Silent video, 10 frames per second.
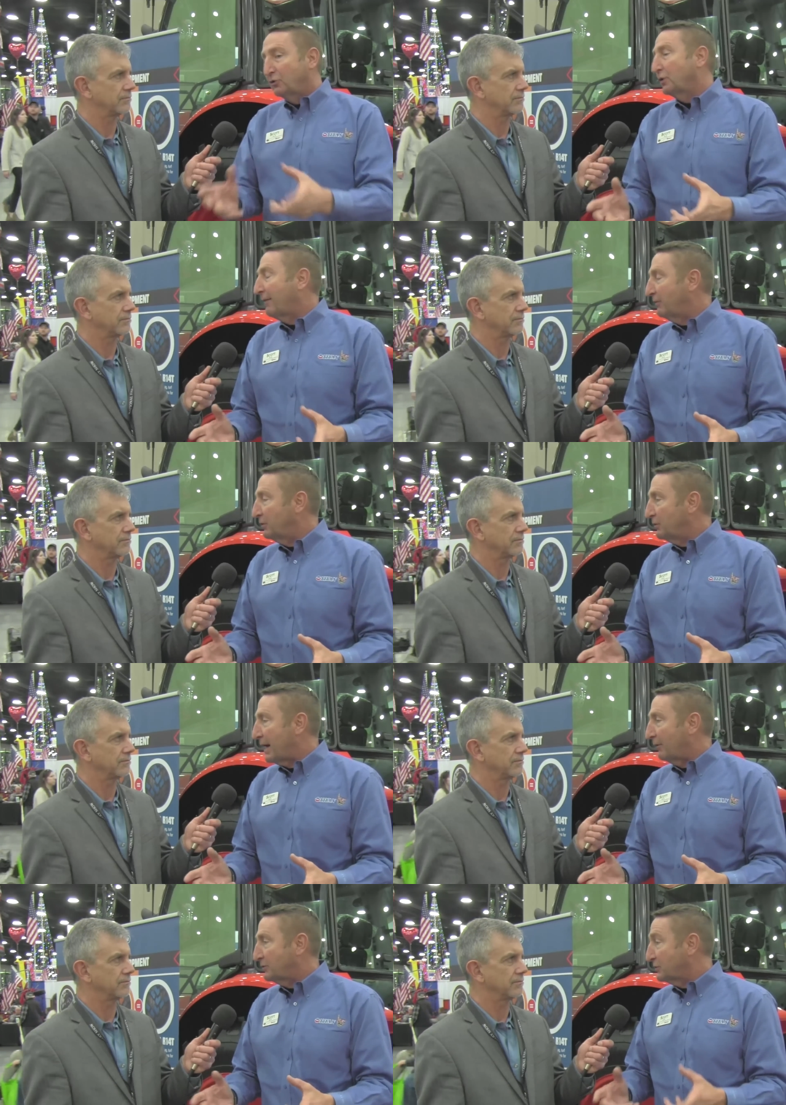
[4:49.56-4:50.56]
Speaker 1: you're having to do
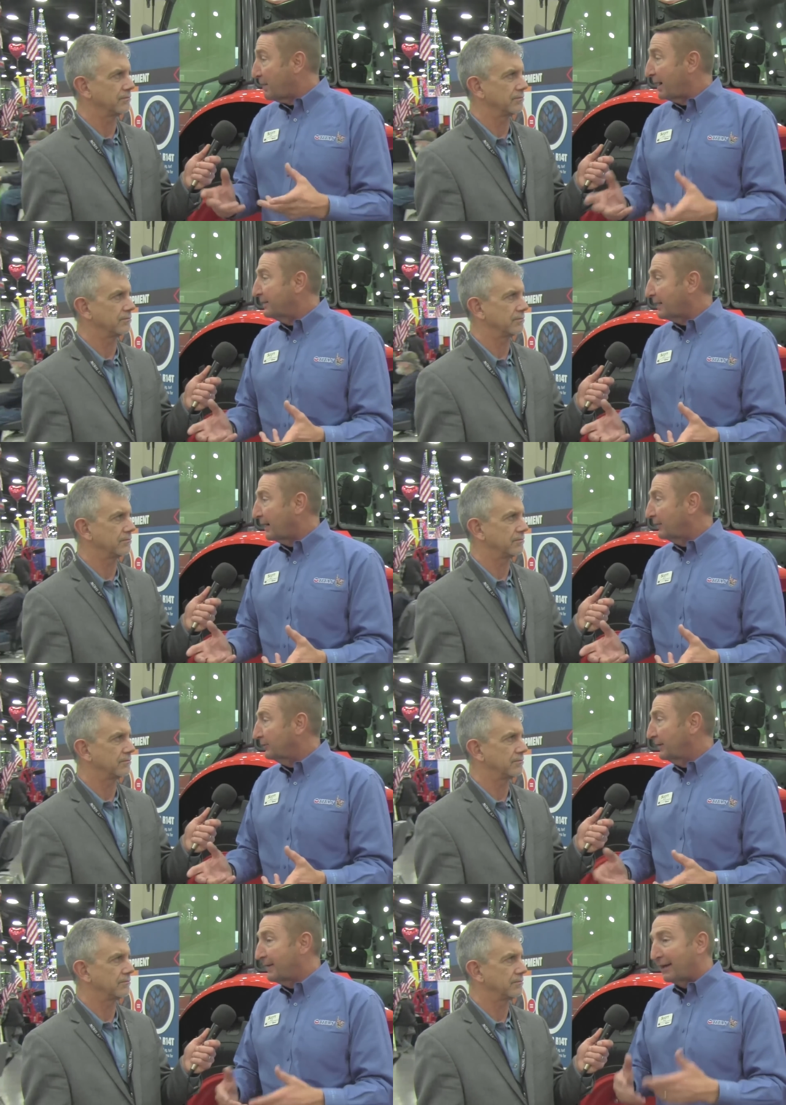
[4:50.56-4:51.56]
now is just buy the
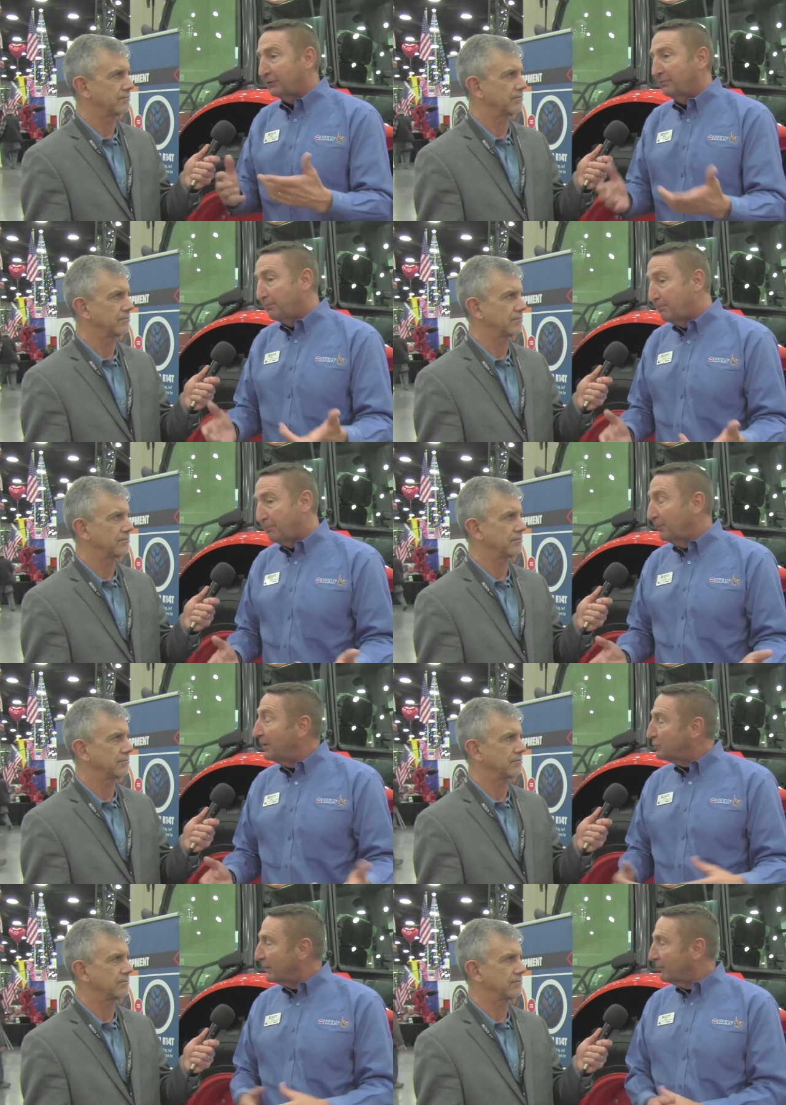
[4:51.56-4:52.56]
tires, and that's pretty
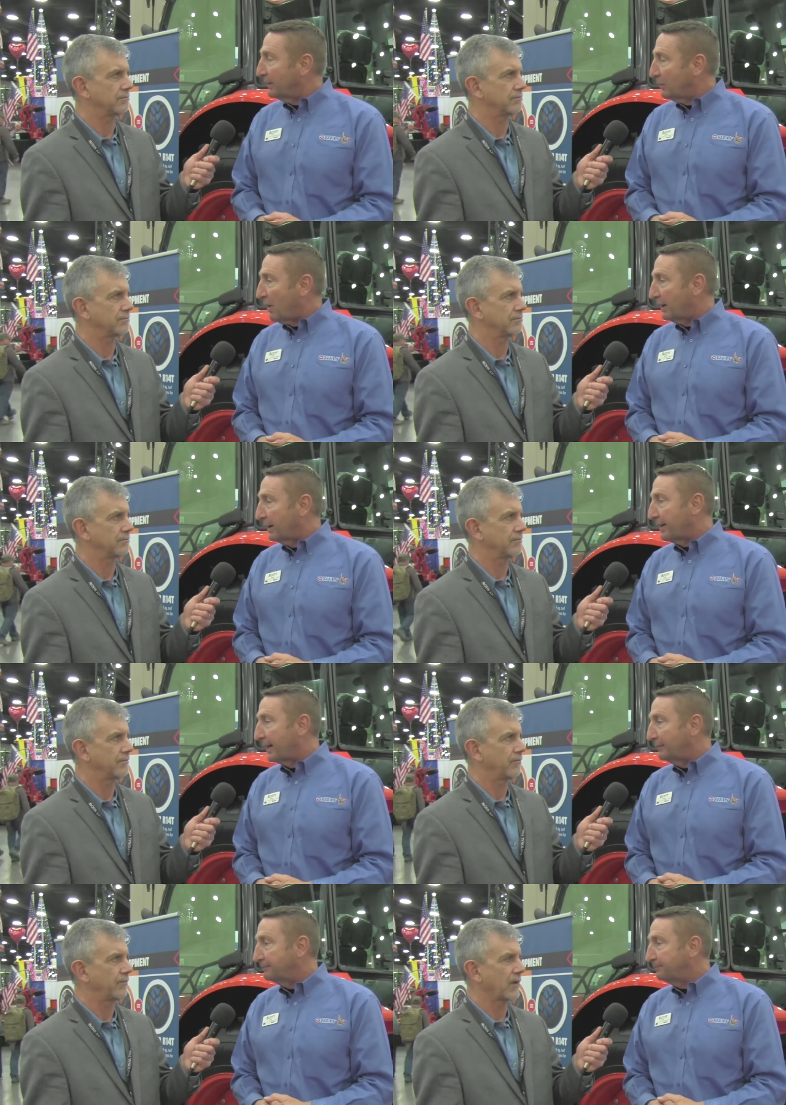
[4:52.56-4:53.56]
much what everybody wanted on
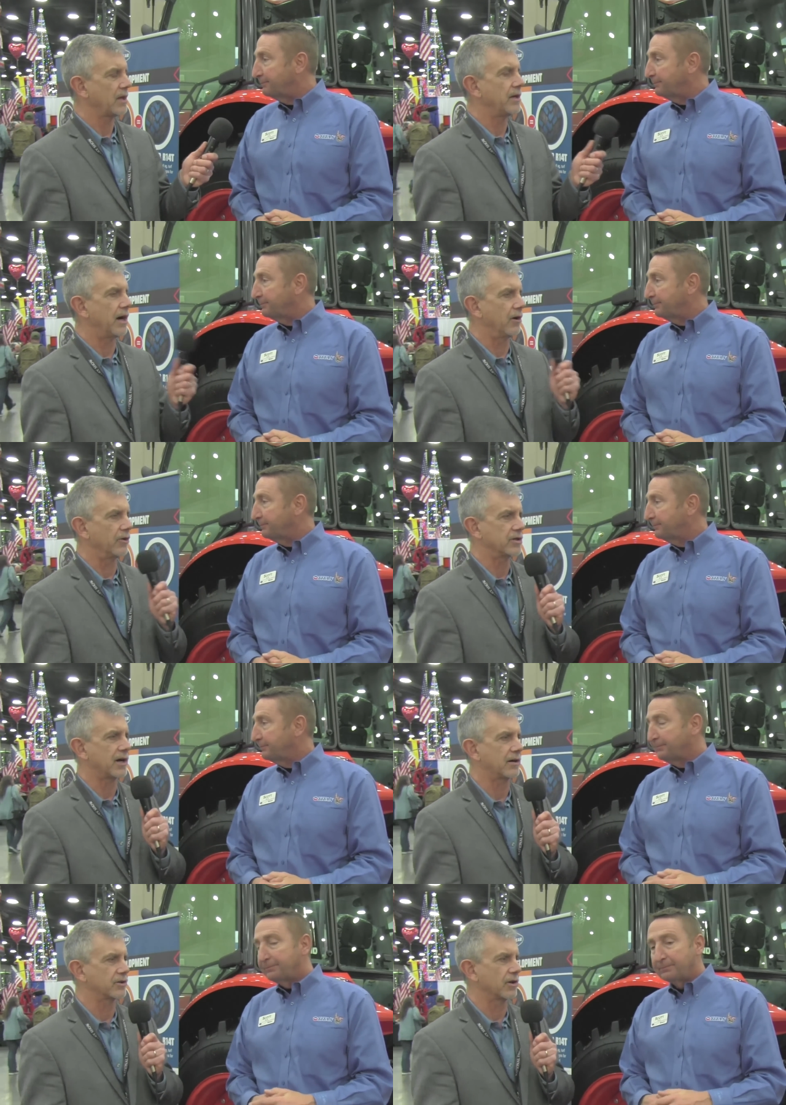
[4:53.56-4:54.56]
that.
Speaker 2: Now, the
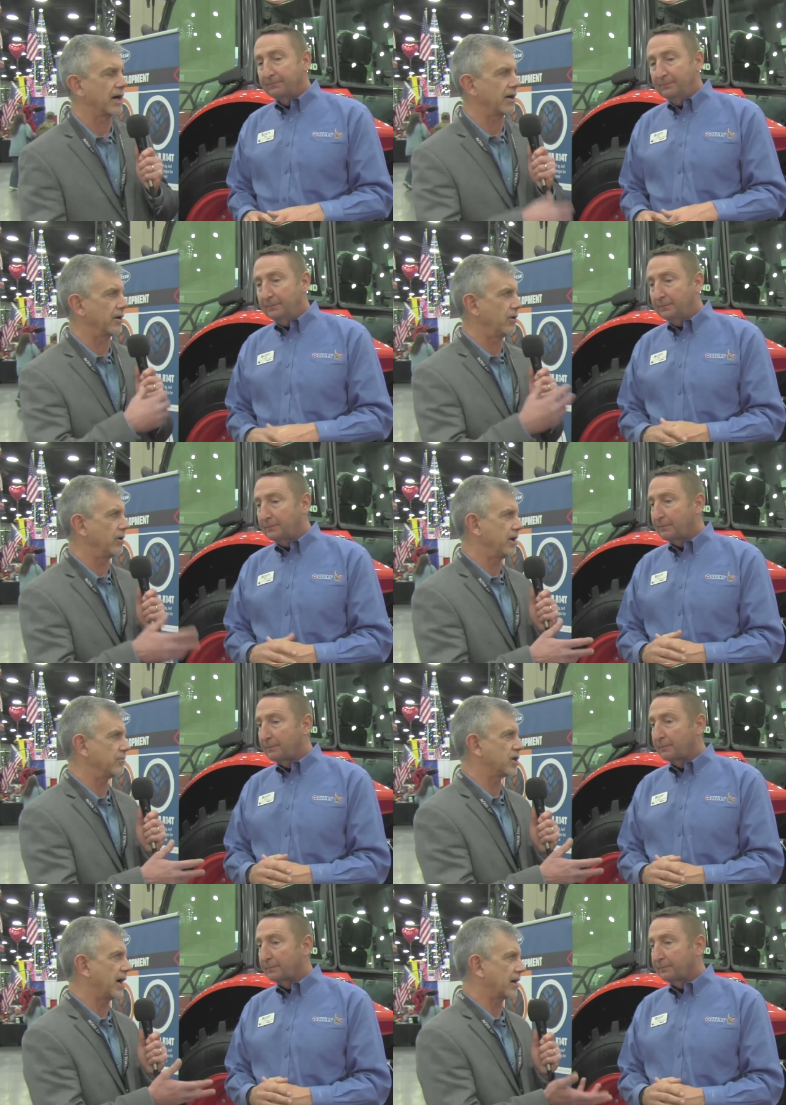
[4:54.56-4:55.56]
tires are out on
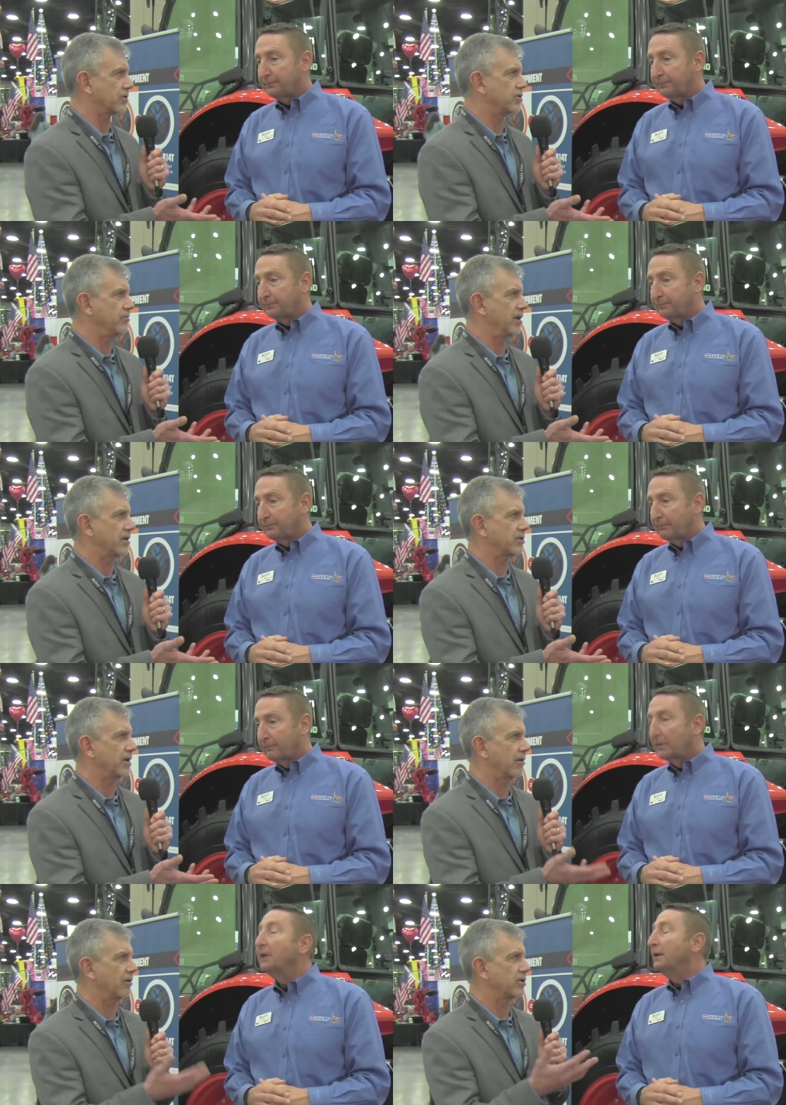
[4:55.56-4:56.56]
OEM tractors. You mentioned
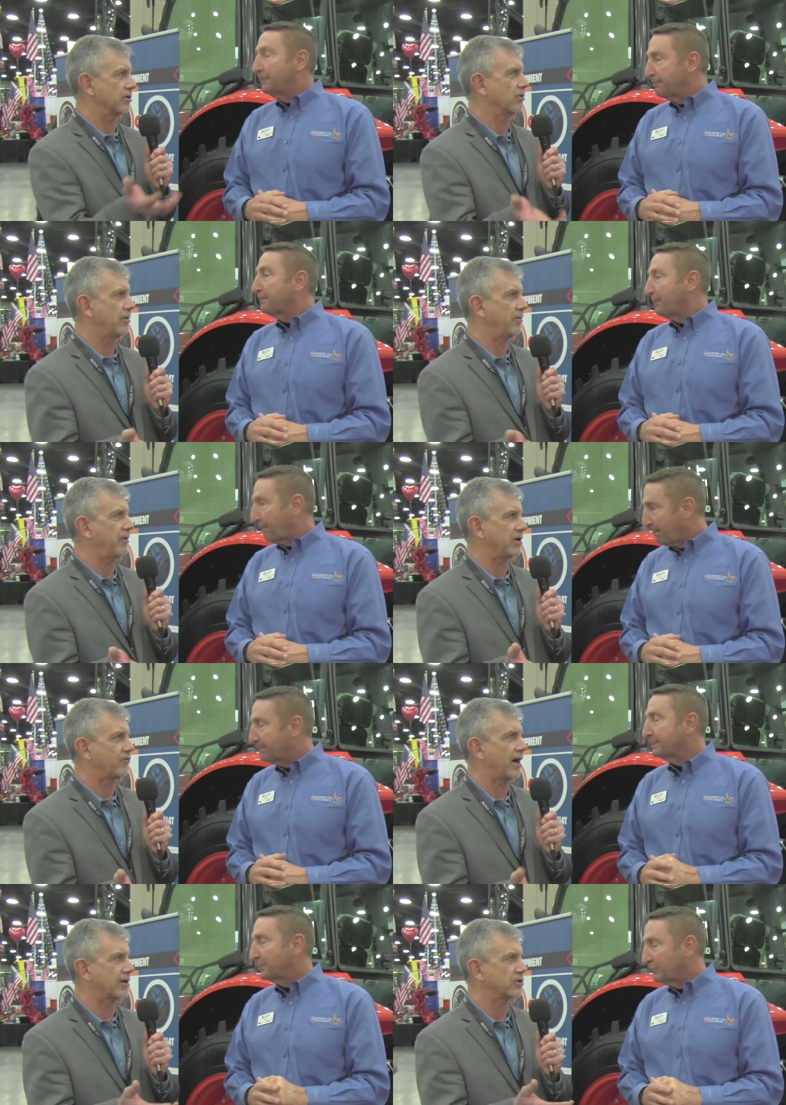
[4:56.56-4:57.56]
that. Original equipment
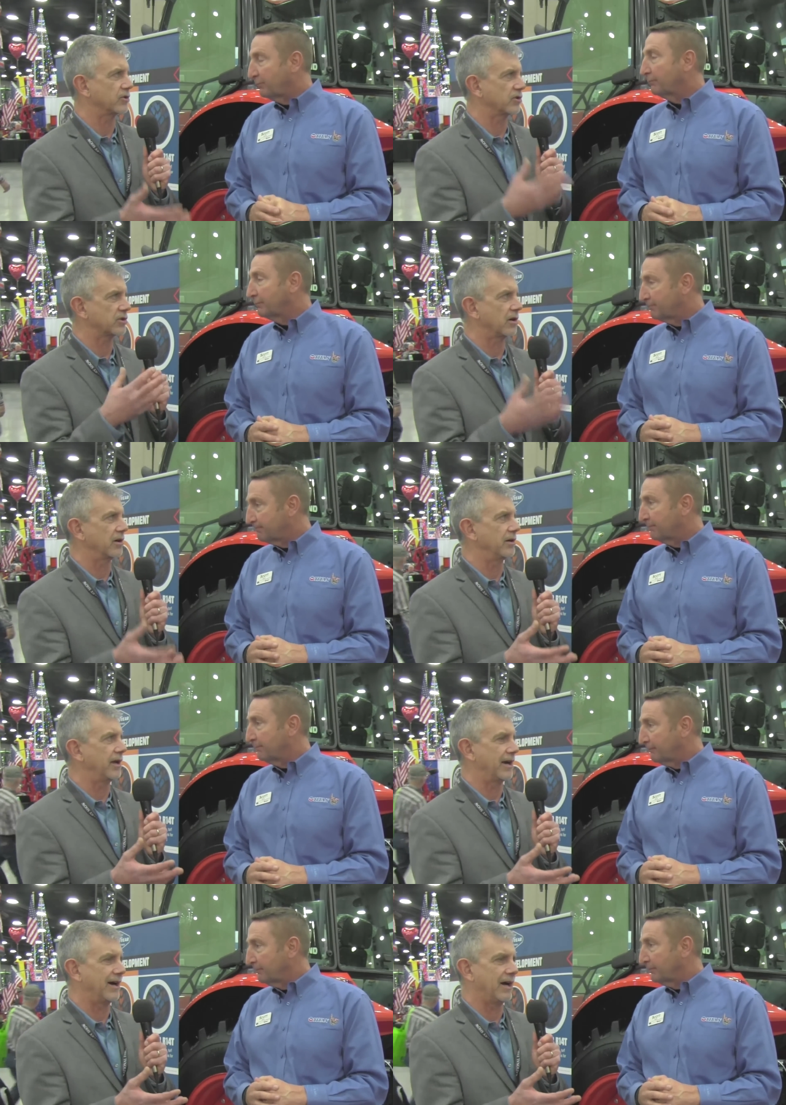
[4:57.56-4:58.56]
manufacturers has started,
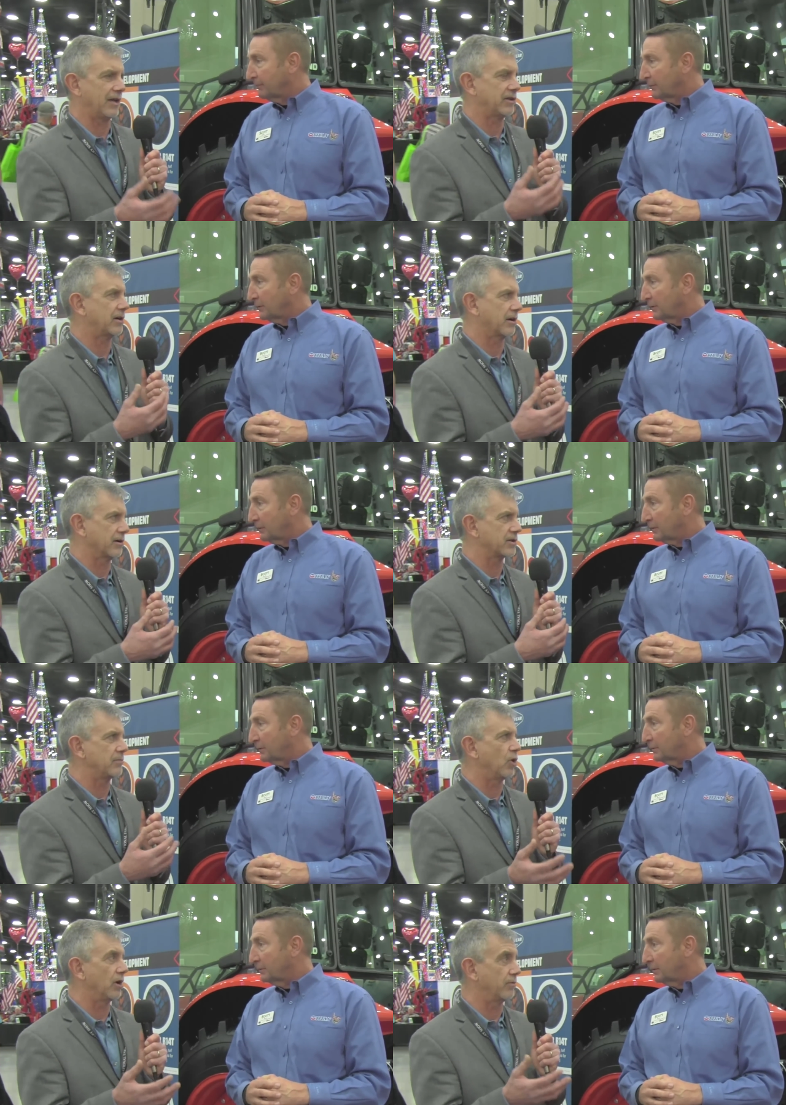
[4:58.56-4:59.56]
and I think you're going to
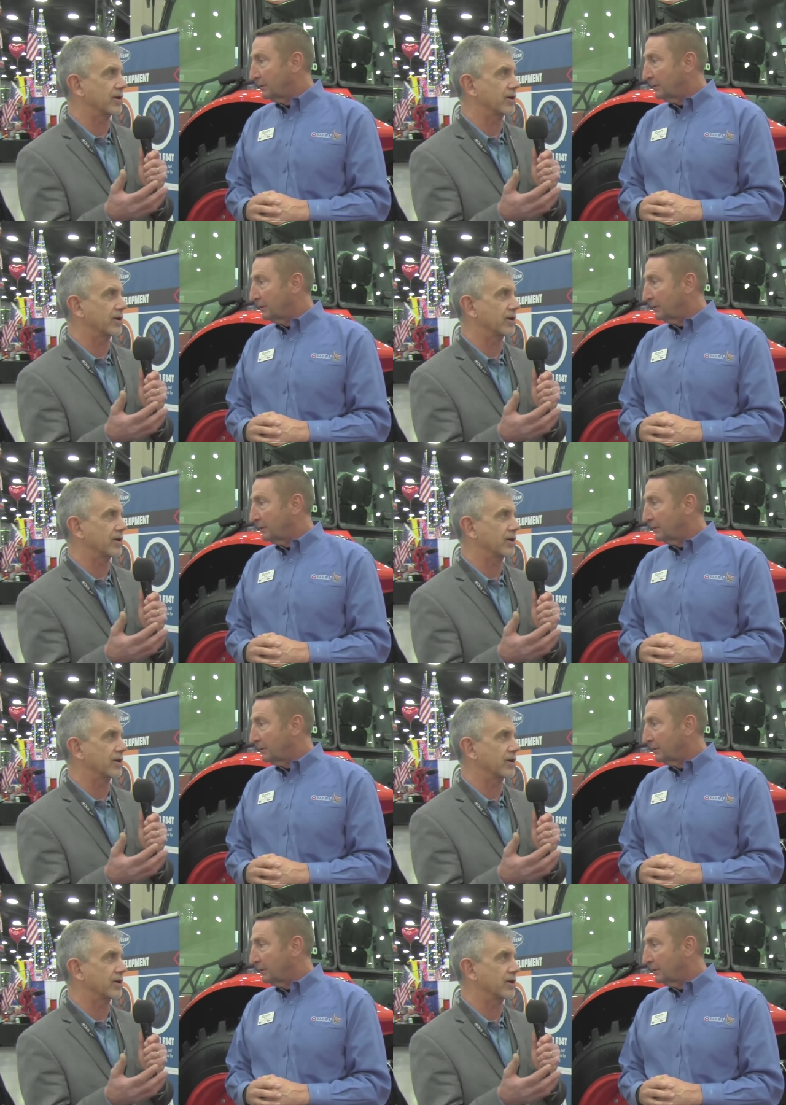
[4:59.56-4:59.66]
see more of them